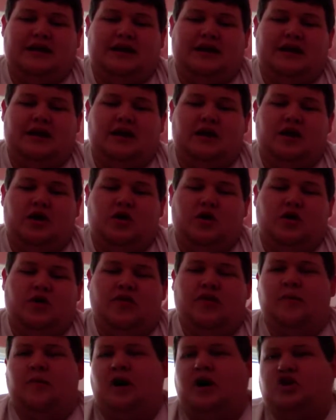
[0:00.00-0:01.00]
You know,
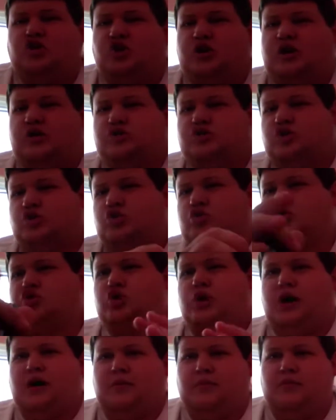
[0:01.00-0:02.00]
the Montreal
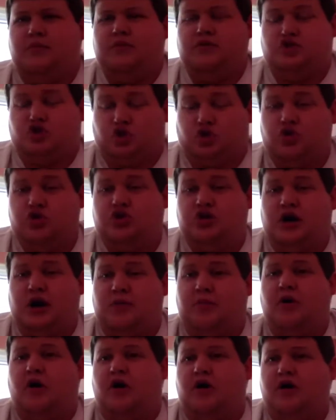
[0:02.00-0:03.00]

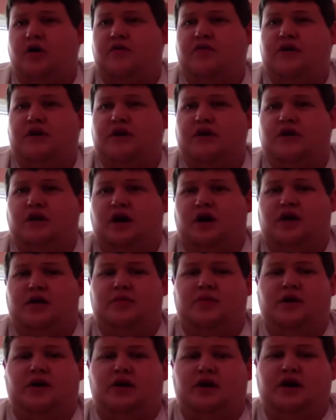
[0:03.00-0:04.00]
Screwjob part of the
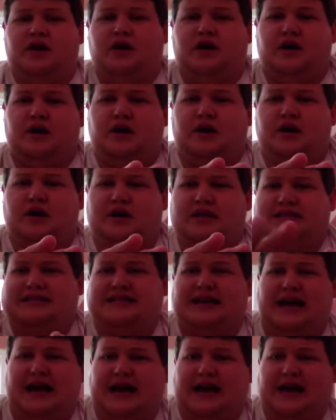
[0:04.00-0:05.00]
documentary
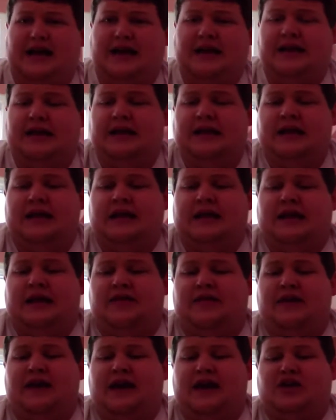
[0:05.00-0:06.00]
aside,
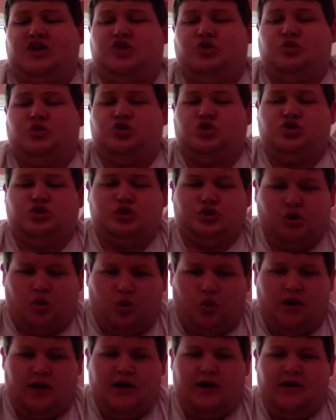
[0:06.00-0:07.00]
the actual
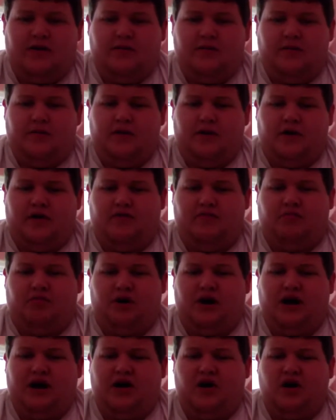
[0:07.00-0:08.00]
story of
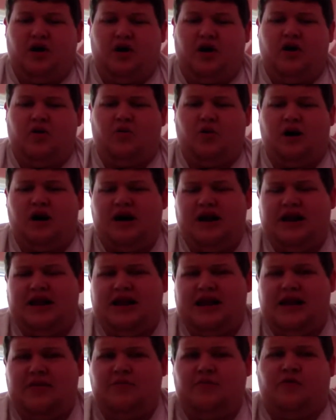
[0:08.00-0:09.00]
Bret Hart and where he
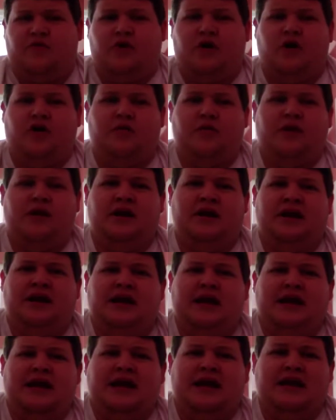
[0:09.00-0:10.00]
came from and
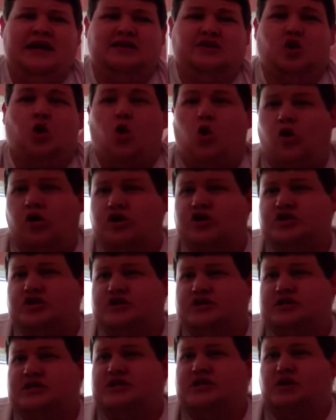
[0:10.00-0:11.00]
his
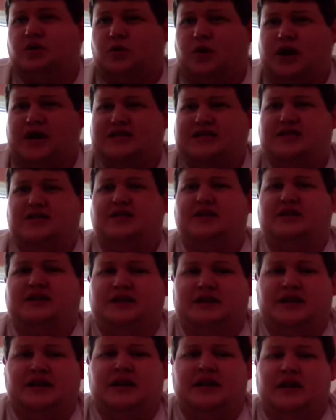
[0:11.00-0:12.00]
origins into
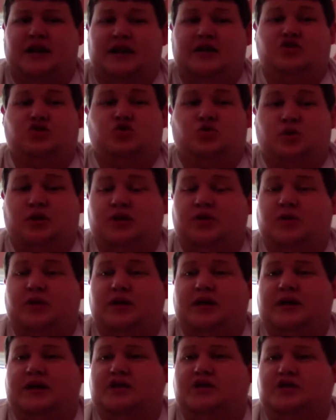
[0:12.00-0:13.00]
wrestling is really,
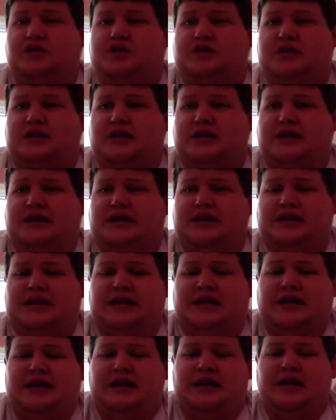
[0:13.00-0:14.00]
really interesting. And,
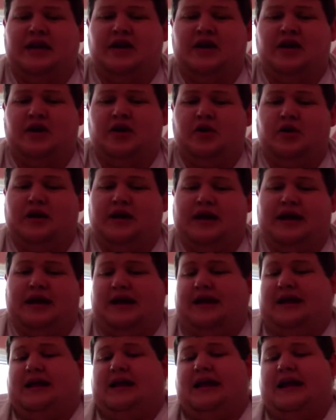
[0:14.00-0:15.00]
you know,
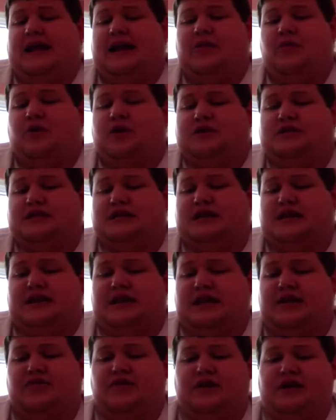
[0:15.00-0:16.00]
he wasn't
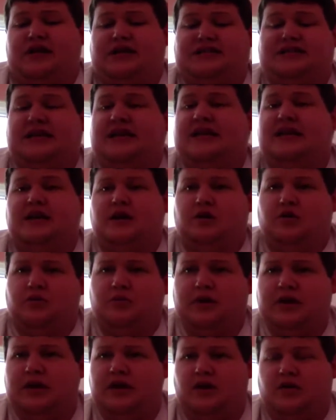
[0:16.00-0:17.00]
even intending on
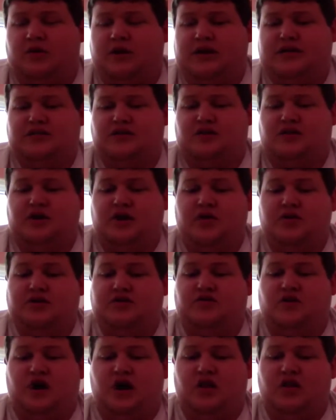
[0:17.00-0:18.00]
being a wrestler. You know,
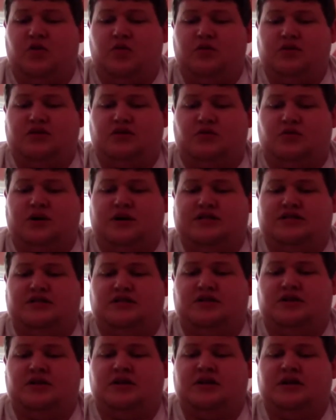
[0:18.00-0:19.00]
his father was a
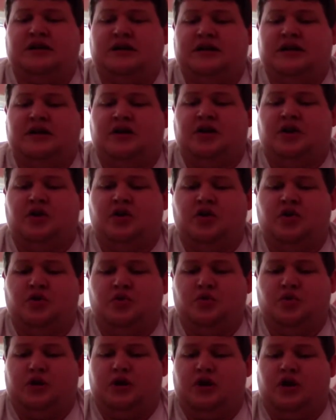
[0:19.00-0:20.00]
wrestler
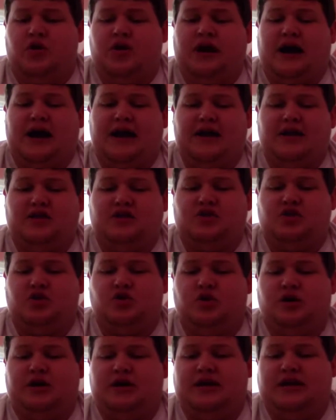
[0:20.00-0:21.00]
who, you know, got
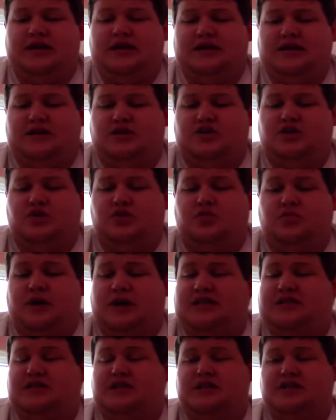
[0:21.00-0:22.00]
into it to
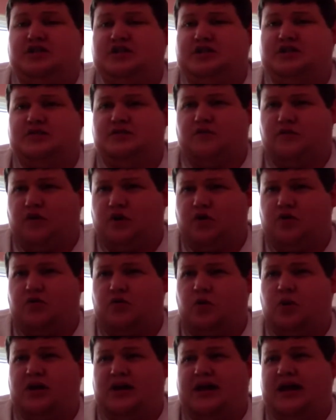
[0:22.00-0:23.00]
basically just for
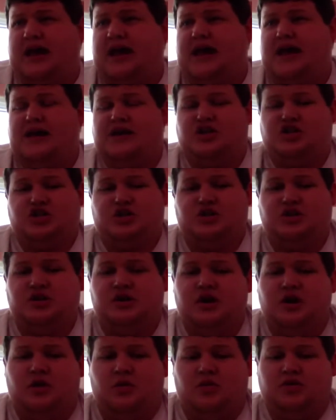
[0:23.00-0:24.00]
quick cash, and
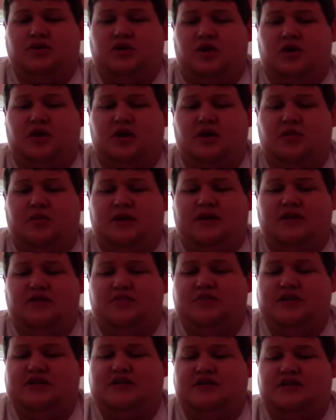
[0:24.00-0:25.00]
was only going to be in the
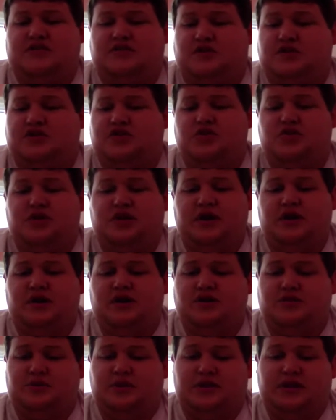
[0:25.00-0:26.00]
business for 2
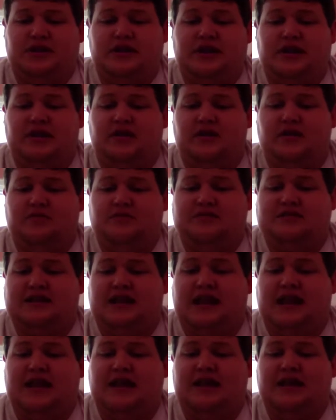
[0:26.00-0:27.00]
years, but then ended up
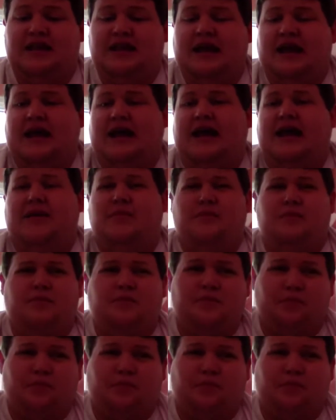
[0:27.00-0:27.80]
staying and